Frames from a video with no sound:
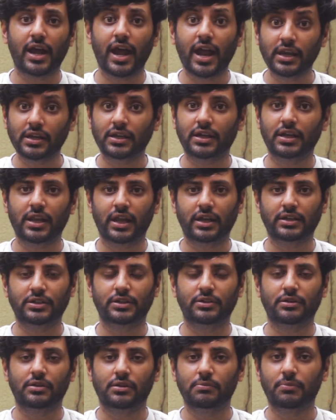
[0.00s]
and
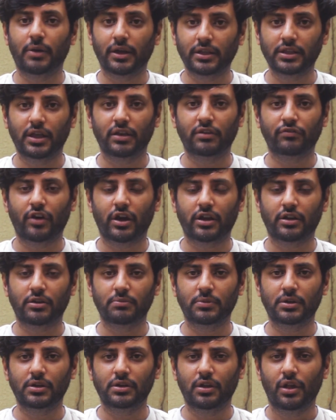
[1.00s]
connected by the
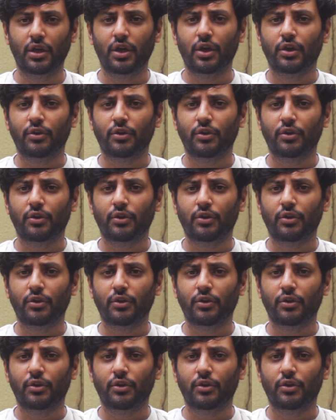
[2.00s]
environment,